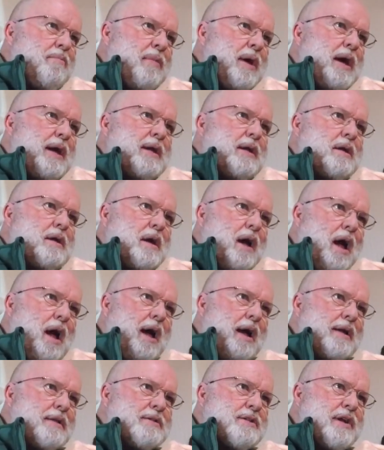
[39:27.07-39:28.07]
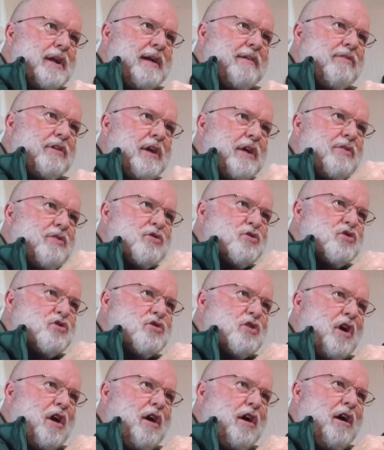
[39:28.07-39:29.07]
My God, it's in every other
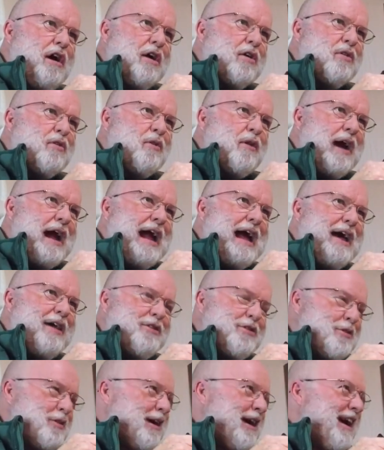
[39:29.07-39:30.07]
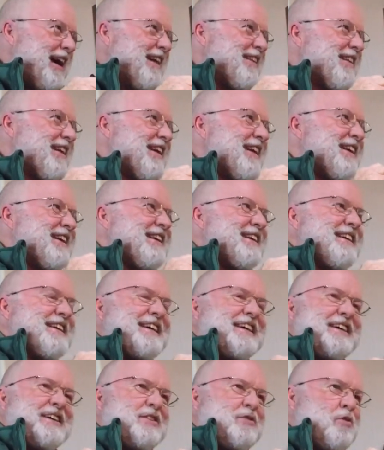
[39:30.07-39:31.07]
song. Wrath. Mm. wrath. Mm.
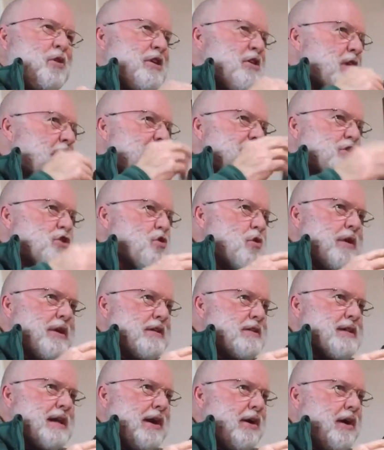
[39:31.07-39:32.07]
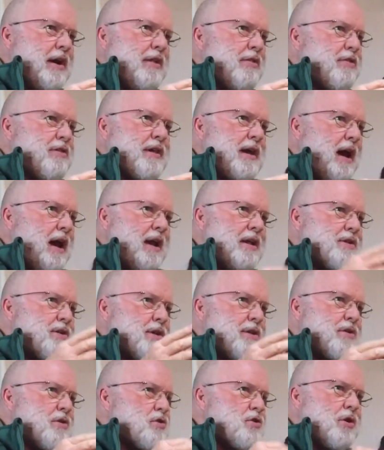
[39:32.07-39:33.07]
When you have a Trinitarian theology,
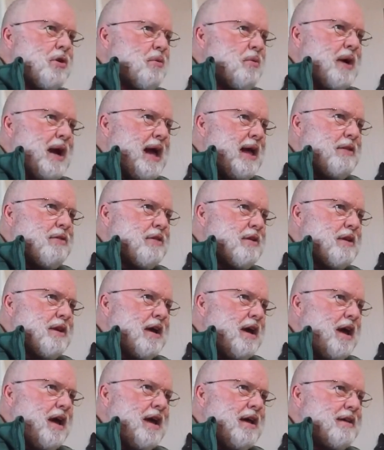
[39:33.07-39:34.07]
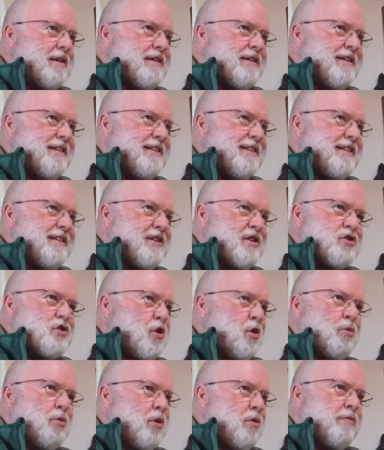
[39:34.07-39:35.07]
there's no wrath in God. Mm. There's
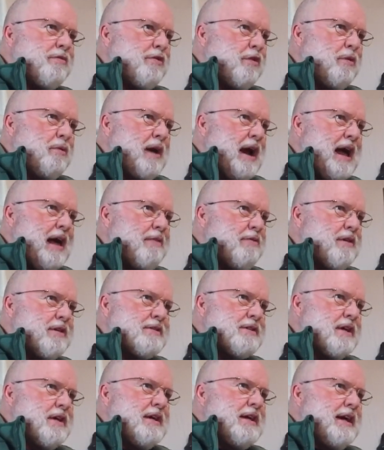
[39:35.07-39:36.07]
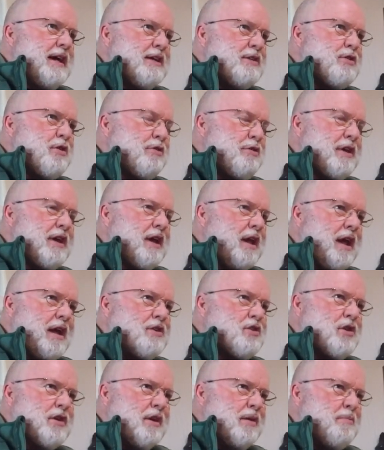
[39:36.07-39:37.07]
no room for wrath. It's it's a
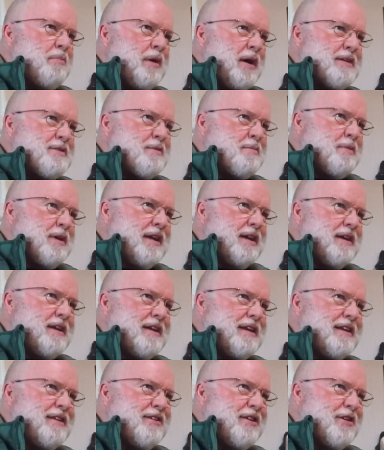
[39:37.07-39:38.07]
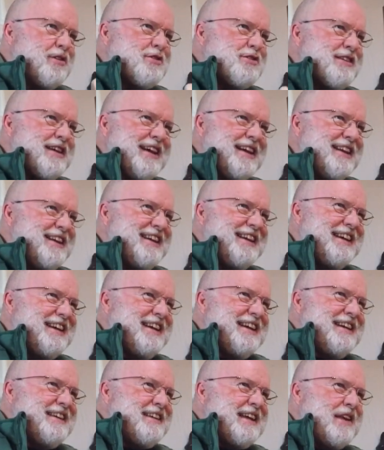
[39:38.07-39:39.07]
theological impossibility. You understand?
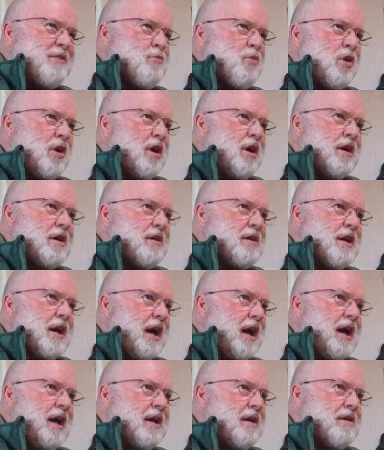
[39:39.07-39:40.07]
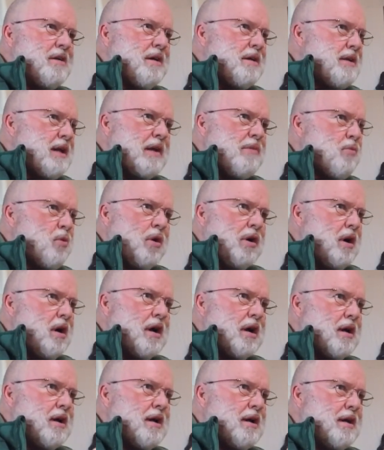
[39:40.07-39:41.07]
Awesome. It doesn't work. Yeah, it doesn't
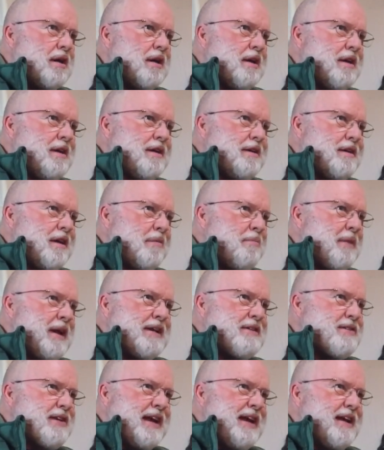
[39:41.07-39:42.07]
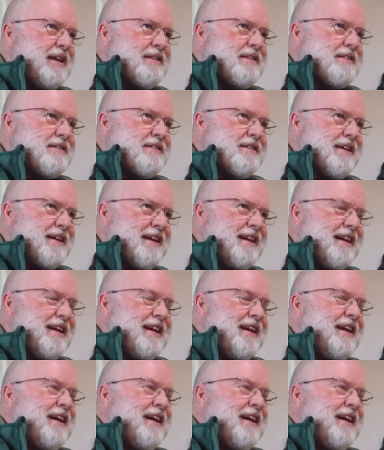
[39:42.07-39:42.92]
work. It doesn't make sense. Yeah.